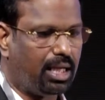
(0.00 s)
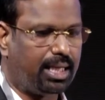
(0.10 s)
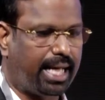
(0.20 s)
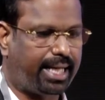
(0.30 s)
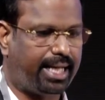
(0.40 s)

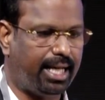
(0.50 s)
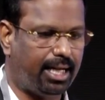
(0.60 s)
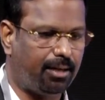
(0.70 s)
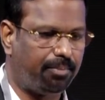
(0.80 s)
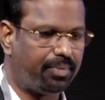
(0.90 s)
Like
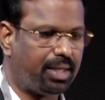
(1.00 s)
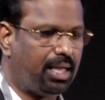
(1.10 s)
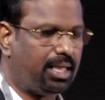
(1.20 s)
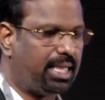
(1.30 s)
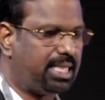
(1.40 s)
here,
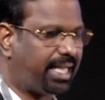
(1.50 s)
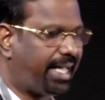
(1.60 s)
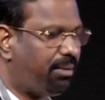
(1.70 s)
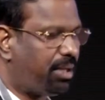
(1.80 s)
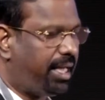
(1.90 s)
there is a
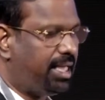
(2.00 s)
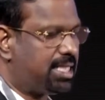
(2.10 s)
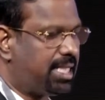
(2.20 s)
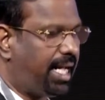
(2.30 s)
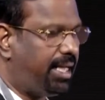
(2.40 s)
camera
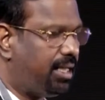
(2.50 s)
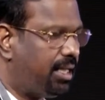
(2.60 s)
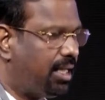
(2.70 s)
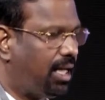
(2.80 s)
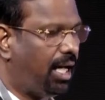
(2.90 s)
inside,
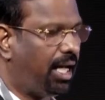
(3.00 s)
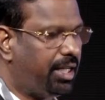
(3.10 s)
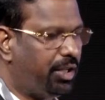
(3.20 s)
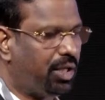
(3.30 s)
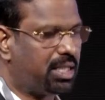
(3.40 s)

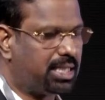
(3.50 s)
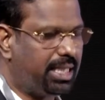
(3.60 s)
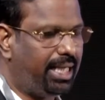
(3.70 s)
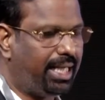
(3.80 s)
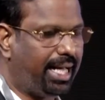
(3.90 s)
and you are
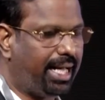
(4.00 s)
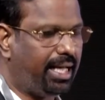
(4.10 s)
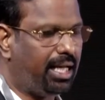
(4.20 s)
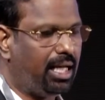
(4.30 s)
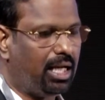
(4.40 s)
seeing
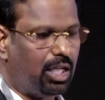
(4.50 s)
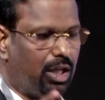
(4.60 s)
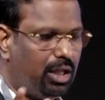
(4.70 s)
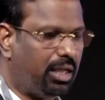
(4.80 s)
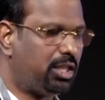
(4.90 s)
a
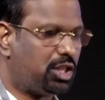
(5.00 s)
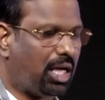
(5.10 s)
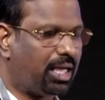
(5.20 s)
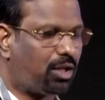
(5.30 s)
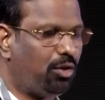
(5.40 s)

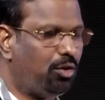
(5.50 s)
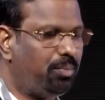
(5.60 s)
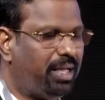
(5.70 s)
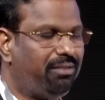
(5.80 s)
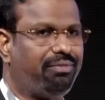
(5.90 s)
dark
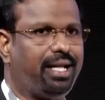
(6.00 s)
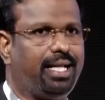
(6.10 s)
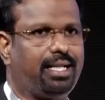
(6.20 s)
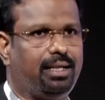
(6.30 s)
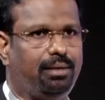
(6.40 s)
lumen
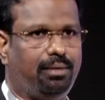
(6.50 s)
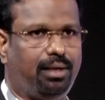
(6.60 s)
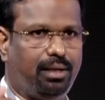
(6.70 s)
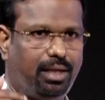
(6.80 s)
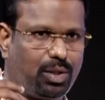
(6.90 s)
where
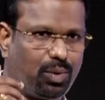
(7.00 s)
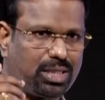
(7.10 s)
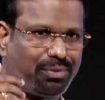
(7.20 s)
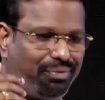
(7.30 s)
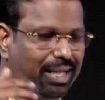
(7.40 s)
it
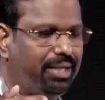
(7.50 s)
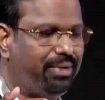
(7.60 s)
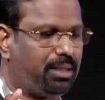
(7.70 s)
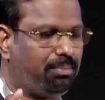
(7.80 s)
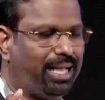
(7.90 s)
was filled
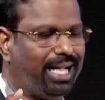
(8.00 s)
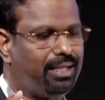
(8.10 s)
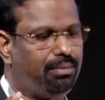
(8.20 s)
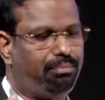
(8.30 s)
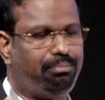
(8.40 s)
with
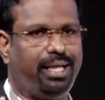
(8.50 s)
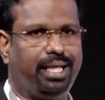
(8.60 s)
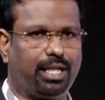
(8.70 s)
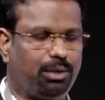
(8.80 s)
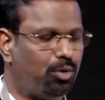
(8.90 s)
blood
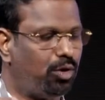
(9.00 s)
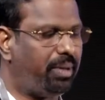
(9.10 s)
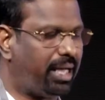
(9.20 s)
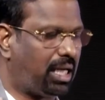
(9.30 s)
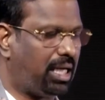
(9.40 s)
being removed
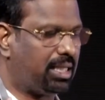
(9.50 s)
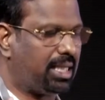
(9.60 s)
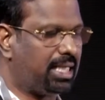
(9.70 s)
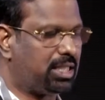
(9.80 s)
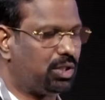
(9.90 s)
by
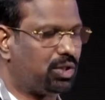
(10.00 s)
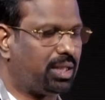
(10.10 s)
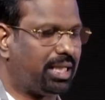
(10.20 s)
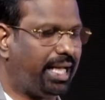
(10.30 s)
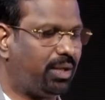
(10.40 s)
contrast, so
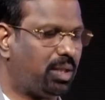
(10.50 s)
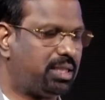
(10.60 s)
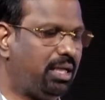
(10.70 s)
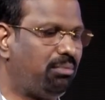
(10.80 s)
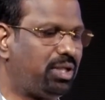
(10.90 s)
the light
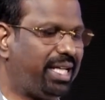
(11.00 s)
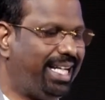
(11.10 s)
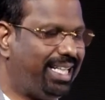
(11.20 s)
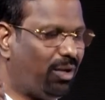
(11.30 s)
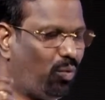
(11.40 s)
was able to
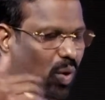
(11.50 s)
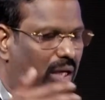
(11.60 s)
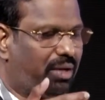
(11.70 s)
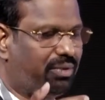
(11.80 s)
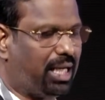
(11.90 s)
hit the
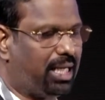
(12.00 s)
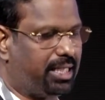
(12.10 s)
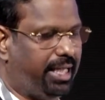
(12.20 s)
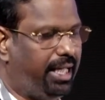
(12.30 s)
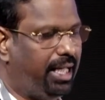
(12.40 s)
wall of the
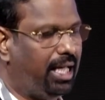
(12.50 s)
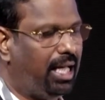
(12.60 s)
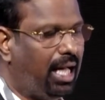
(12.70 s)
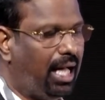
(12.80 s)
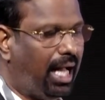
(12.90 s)
artery.
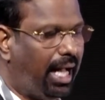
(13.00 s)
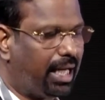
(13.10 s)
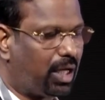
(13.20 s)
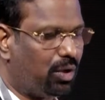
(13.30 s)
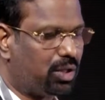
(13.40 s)

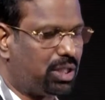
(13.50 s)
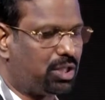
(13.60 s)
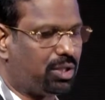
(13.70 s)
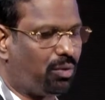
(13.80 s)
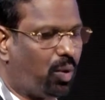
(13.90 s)
And closer
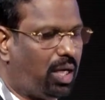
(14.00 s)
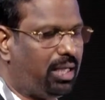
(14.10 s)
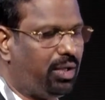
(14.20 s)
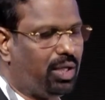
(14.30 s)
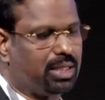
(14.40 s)
to the
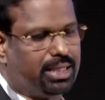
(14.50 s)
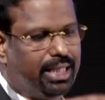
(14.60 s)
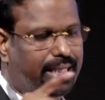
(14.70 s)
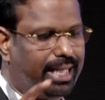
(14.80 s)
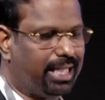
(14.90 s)
wall, you are
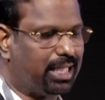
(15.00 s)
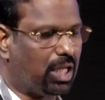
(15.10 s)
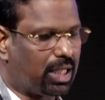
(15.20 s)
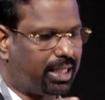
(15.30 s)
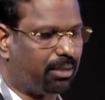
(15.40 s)
seeing a
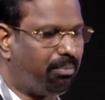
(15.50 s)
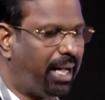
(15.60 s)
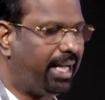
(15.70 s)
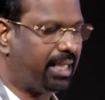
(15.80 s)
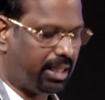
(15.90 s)
darker
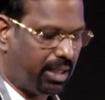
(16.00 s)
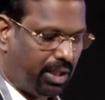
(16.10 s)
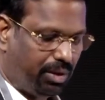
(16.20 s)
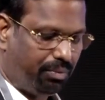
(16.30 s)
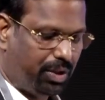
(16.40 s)
band,
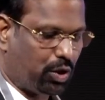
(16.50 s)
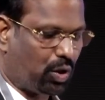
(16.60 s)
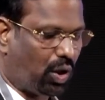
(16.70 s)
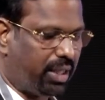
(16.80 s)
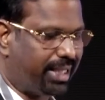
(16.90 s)
which you
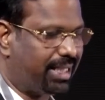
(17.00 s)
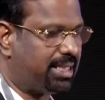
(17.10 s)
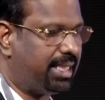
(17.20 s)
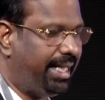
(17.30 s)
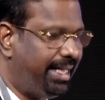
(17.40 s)
call it
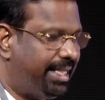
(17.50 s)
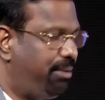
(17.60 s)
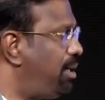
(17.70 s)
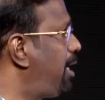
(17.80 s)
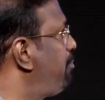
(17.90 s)
as
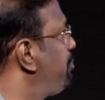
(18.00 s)
intima.